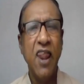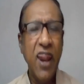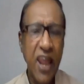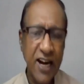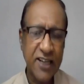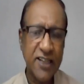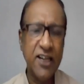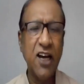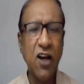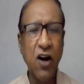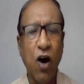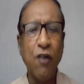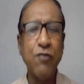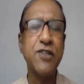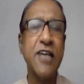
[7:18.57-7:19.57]
Letter
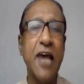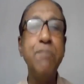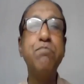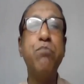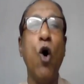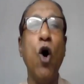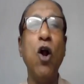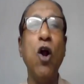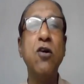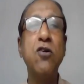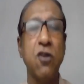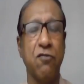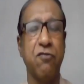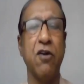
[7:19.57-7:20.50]
of St. Paul to